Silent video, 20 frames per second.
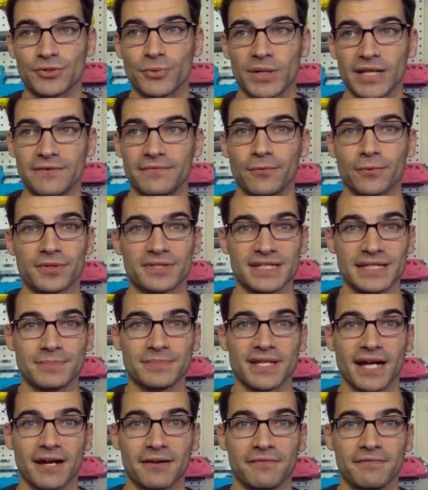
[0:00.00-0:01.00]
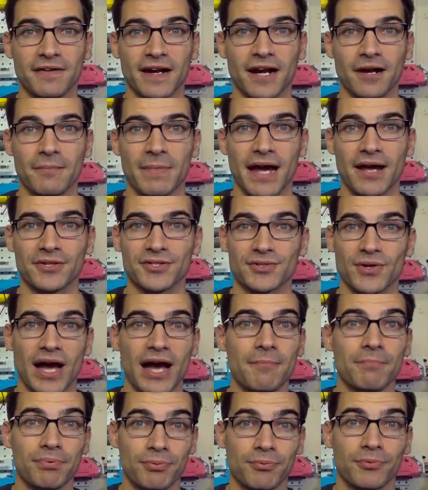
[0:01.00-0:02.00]
24 seems like a fair amount, so
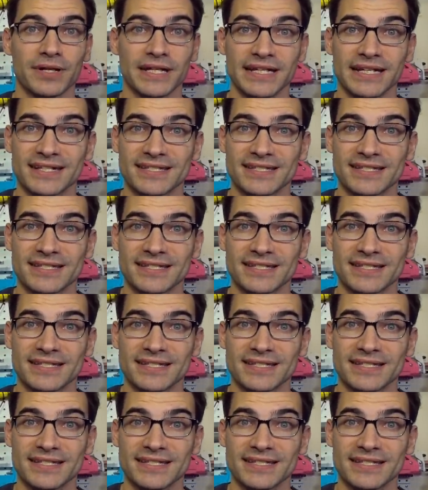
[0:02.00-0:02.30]
I'm pretty